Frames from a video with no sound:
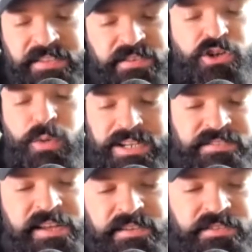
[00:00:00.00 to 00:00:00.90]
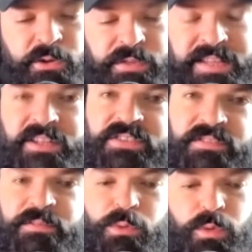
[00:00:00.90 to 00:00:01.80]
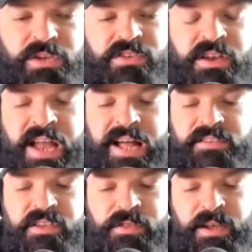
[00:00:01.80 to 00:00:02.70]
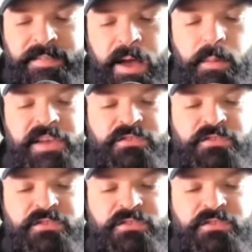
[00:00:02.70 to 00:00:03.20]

that's a great sentence though at the end. Let's give them a reason not to think that way.